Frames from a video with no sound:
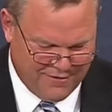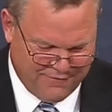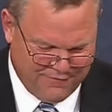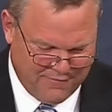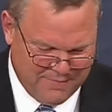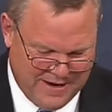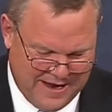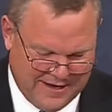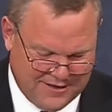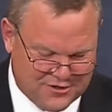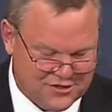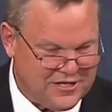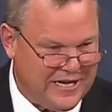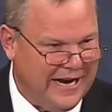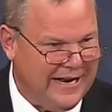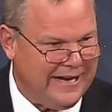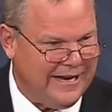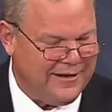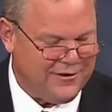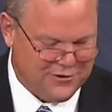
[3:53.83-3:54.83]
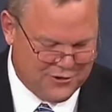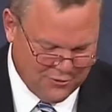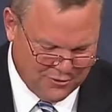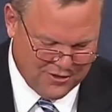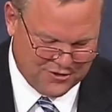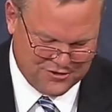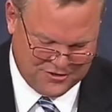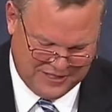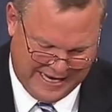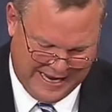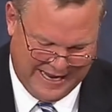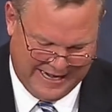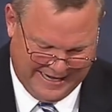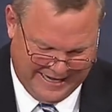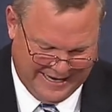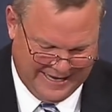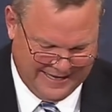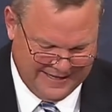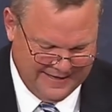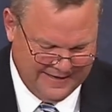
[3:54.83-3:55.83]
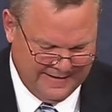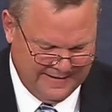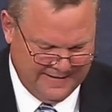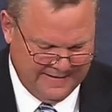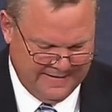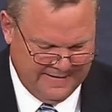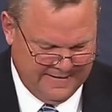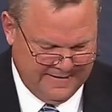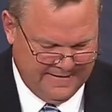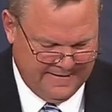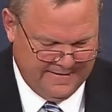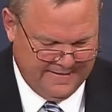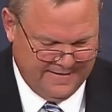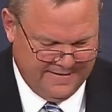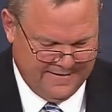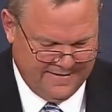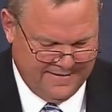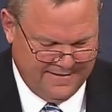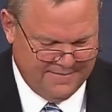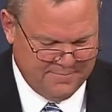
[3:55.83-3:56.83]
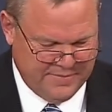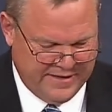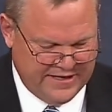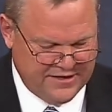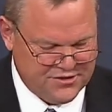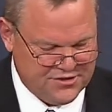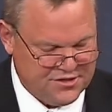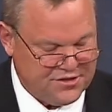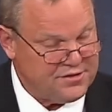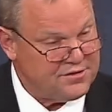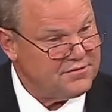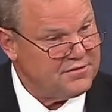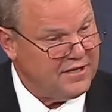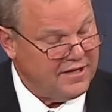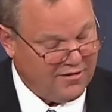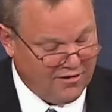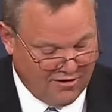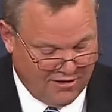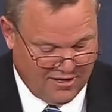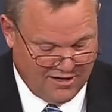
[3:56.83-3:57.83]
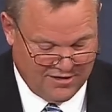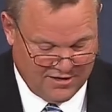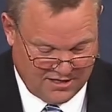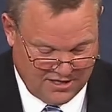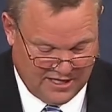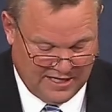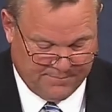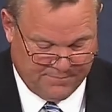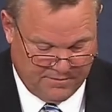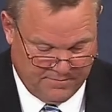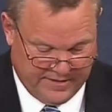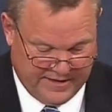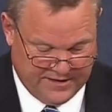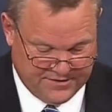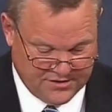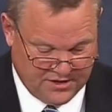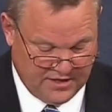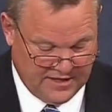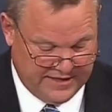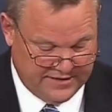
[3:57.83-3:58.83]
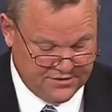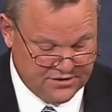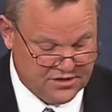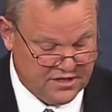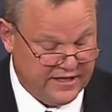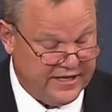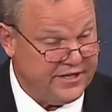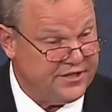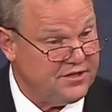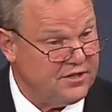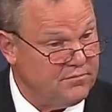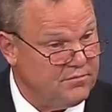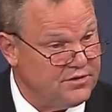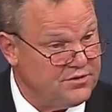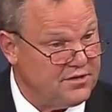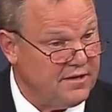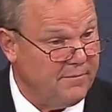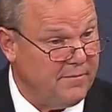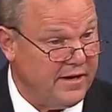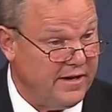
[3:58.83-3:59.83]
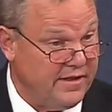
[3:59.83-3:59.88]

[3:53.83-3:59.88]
from out of state endorse that ad, it makes it hard to compromise on legislation with somebody